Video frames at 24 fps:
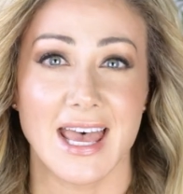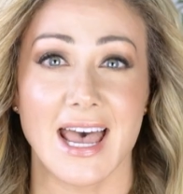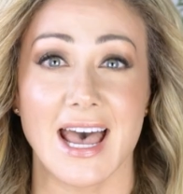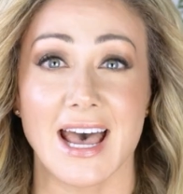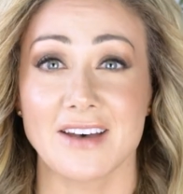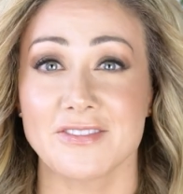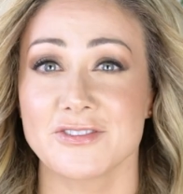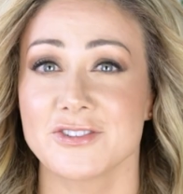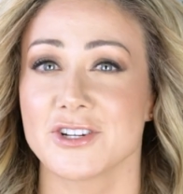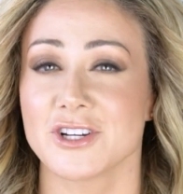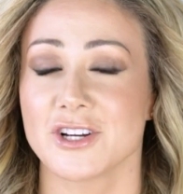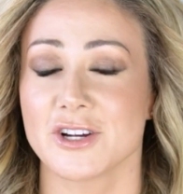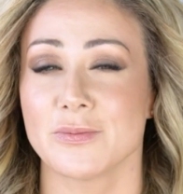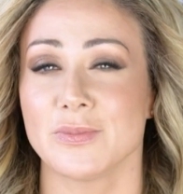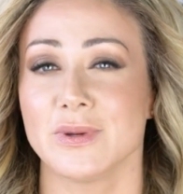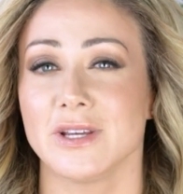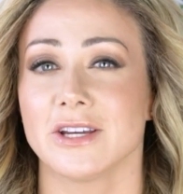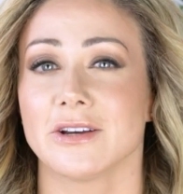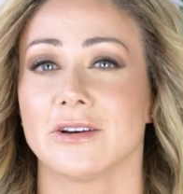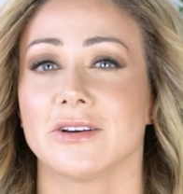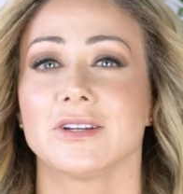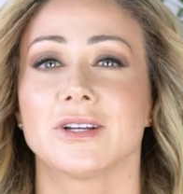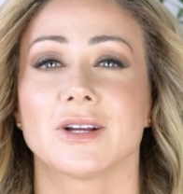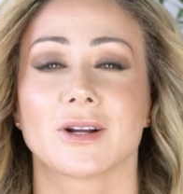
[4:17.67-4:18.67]
After your
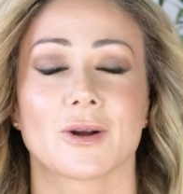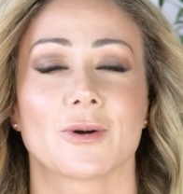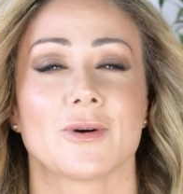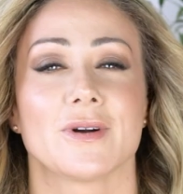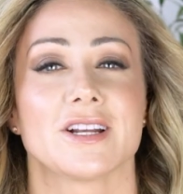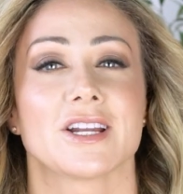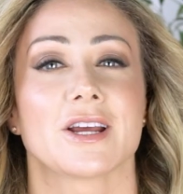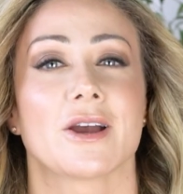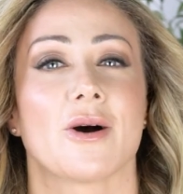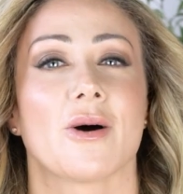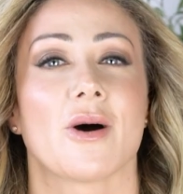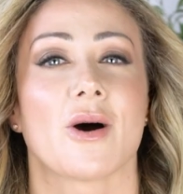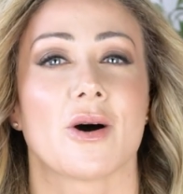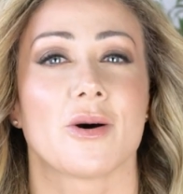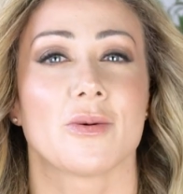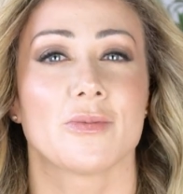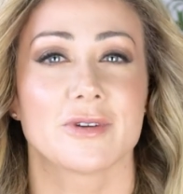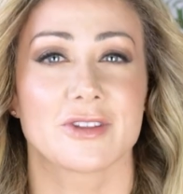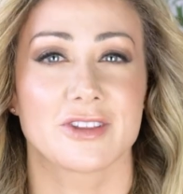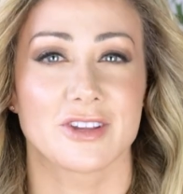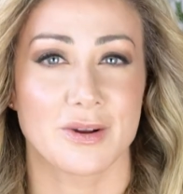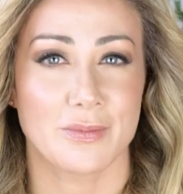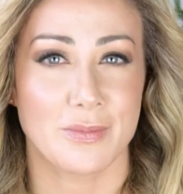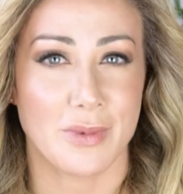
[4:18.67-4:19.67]
peel, you're going to go home
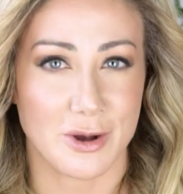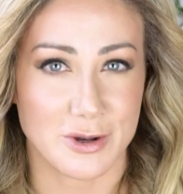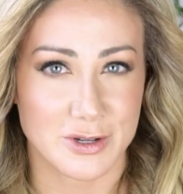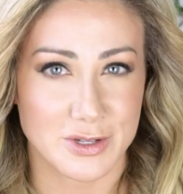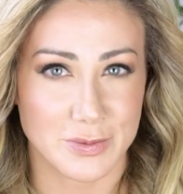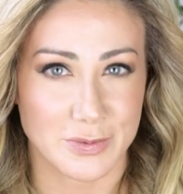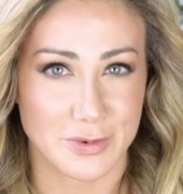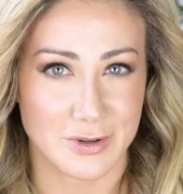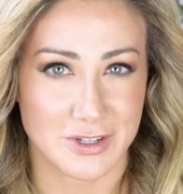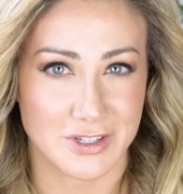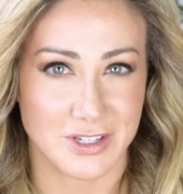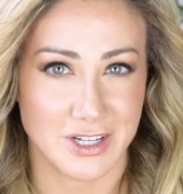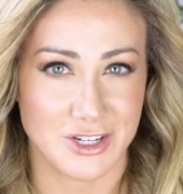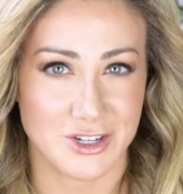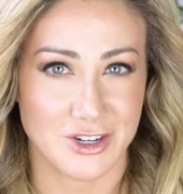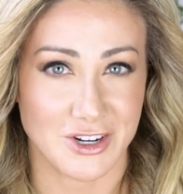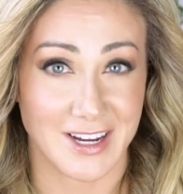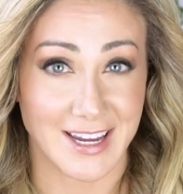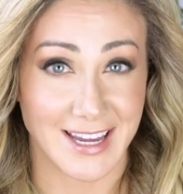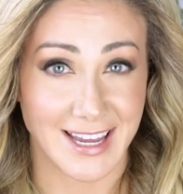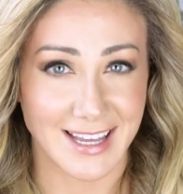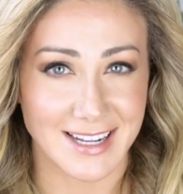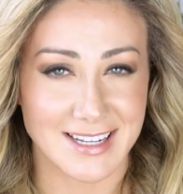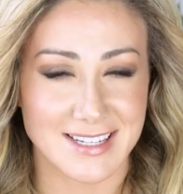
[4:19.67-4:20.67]
with your post-procedure
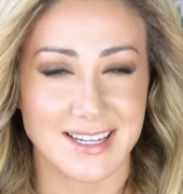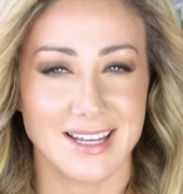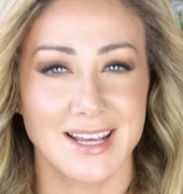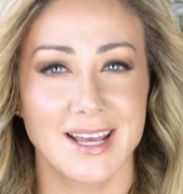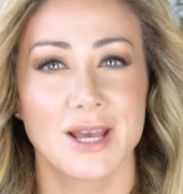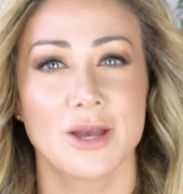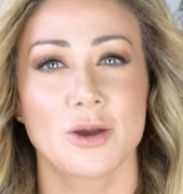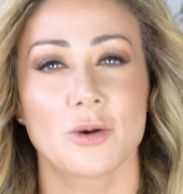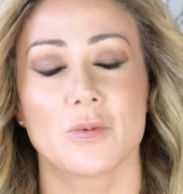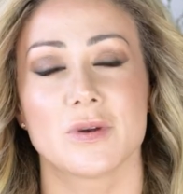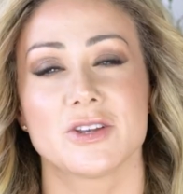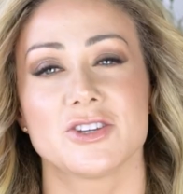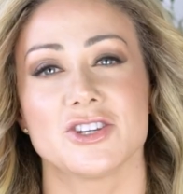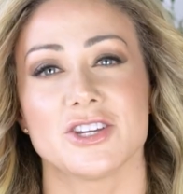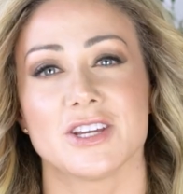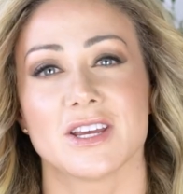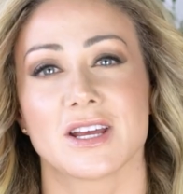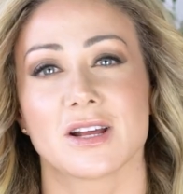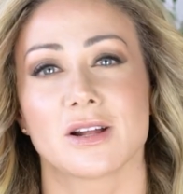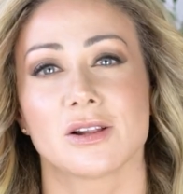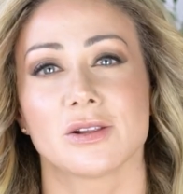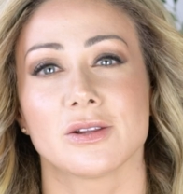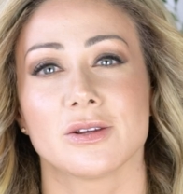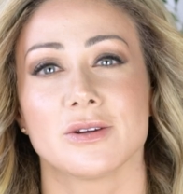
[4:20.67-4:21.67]
kit, which
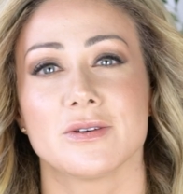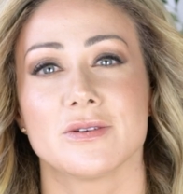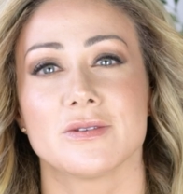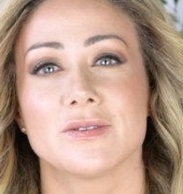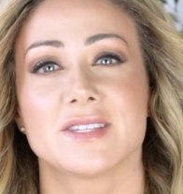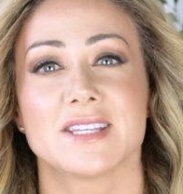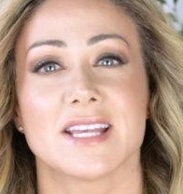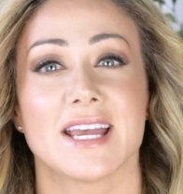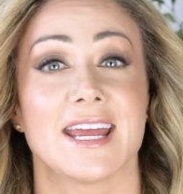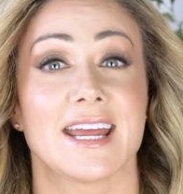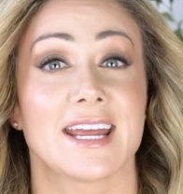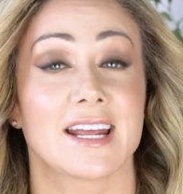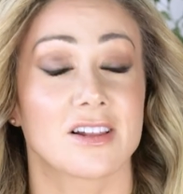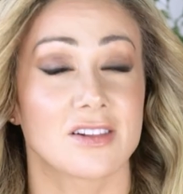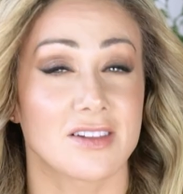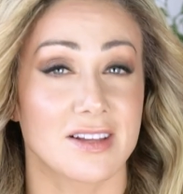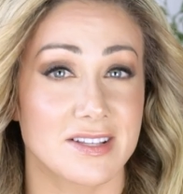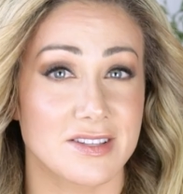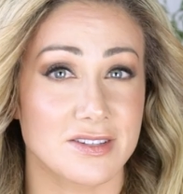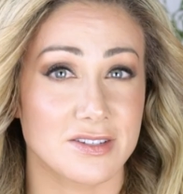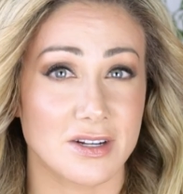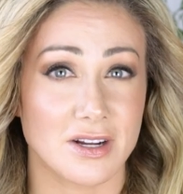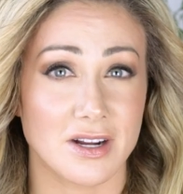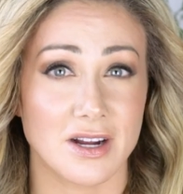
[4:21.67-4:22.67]
includes a
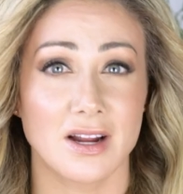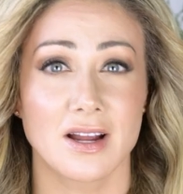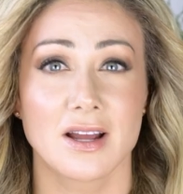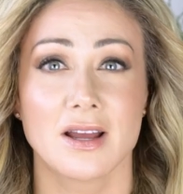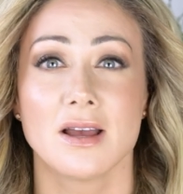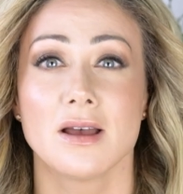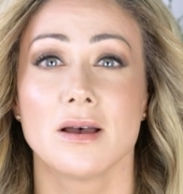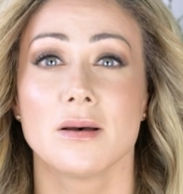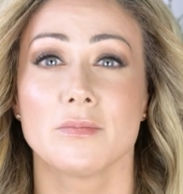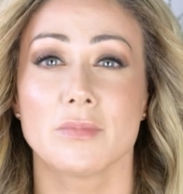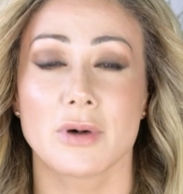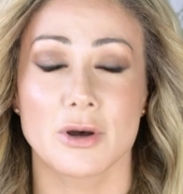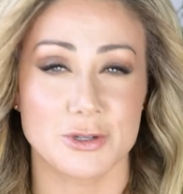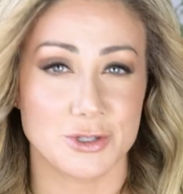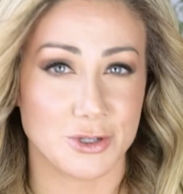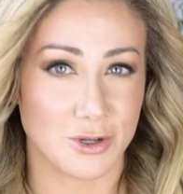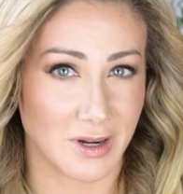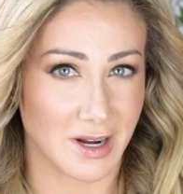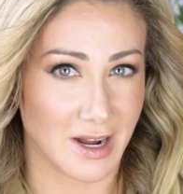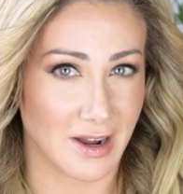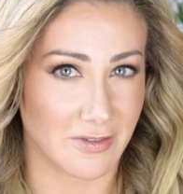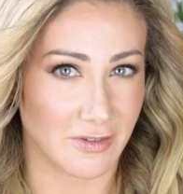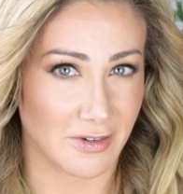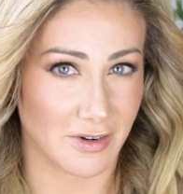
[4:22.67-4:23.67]
cleanser,
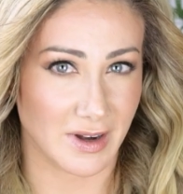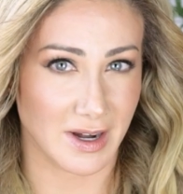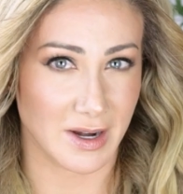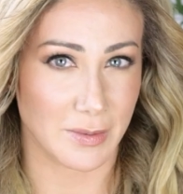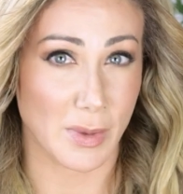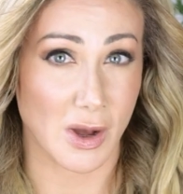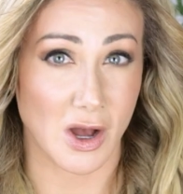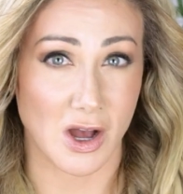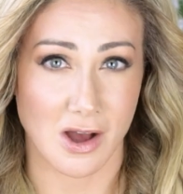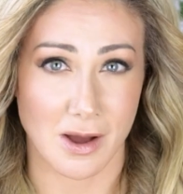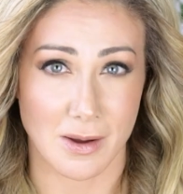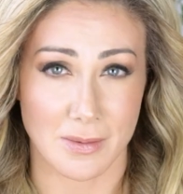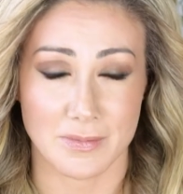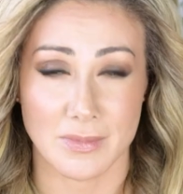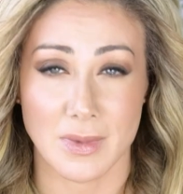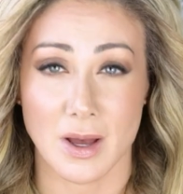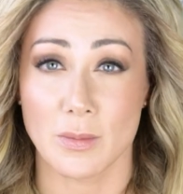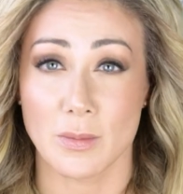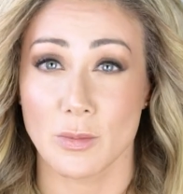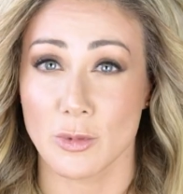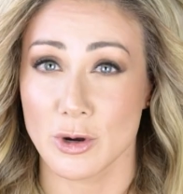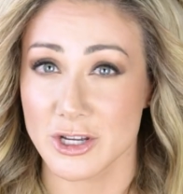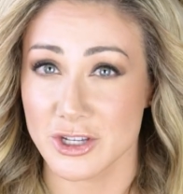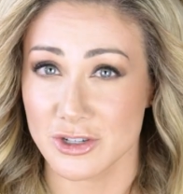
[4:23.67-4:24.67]
post-recovery balm,
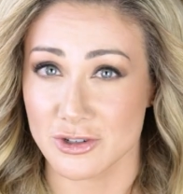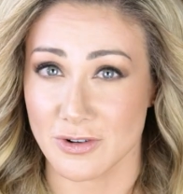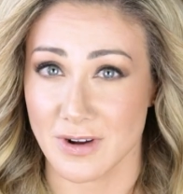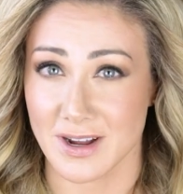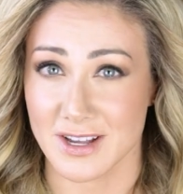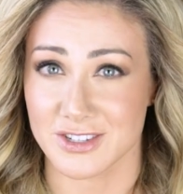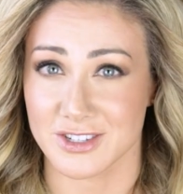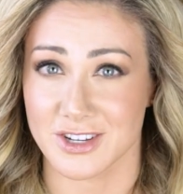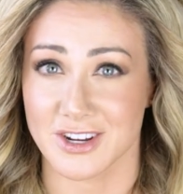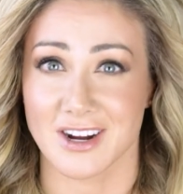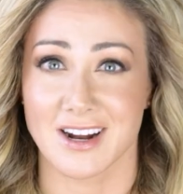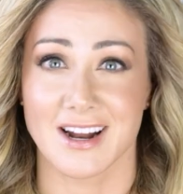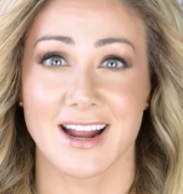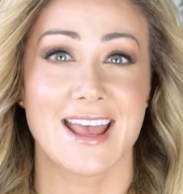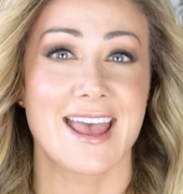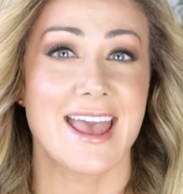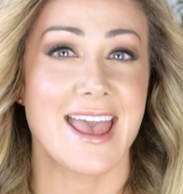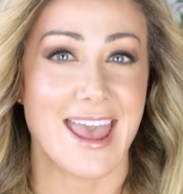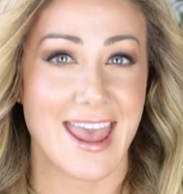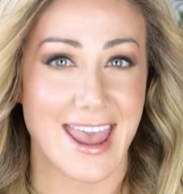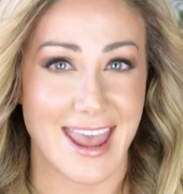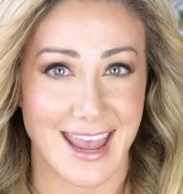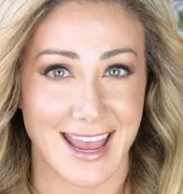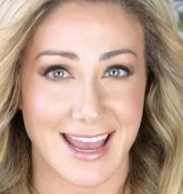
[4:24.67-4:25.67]
moisturizer,
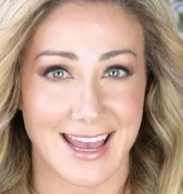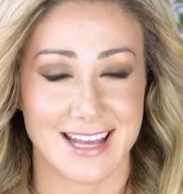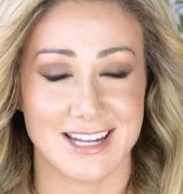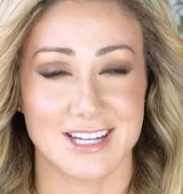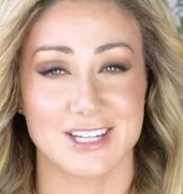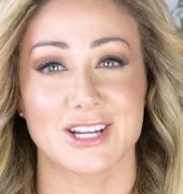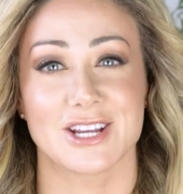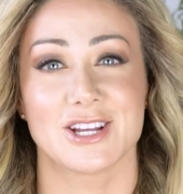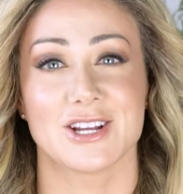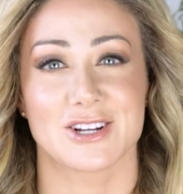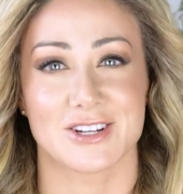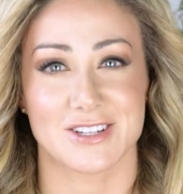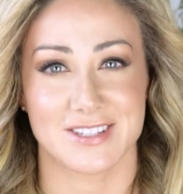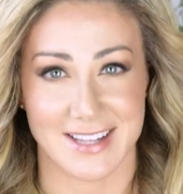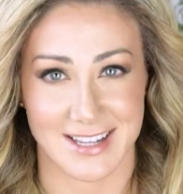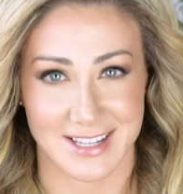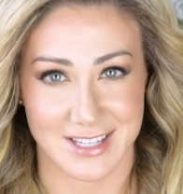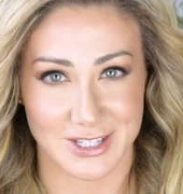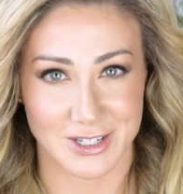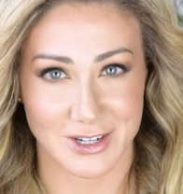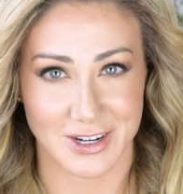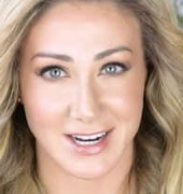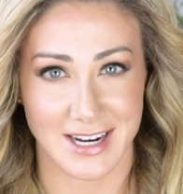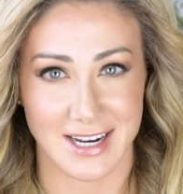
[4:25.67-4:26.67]
and your
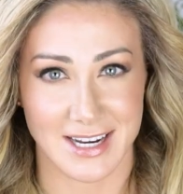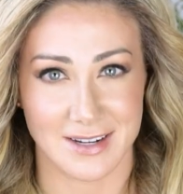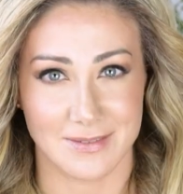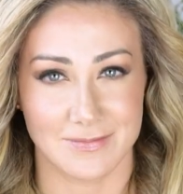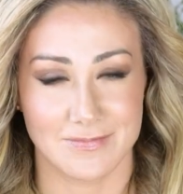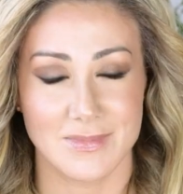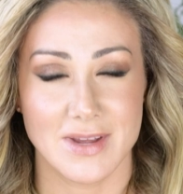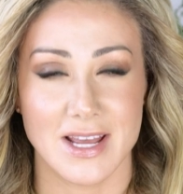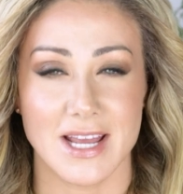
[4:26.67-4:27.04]
sunscreen.